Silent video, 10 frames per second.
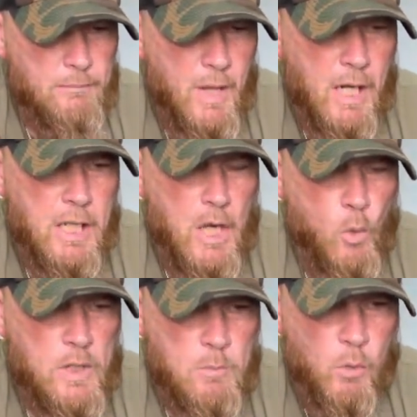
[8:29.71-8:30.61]
I can
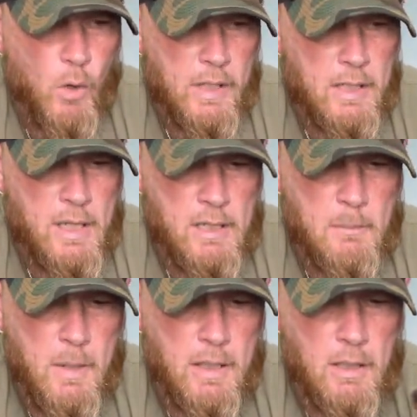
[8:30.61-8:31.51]
always break it in and
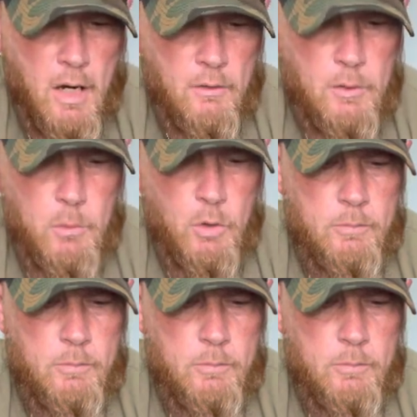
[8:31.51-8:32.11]
make it comfortable.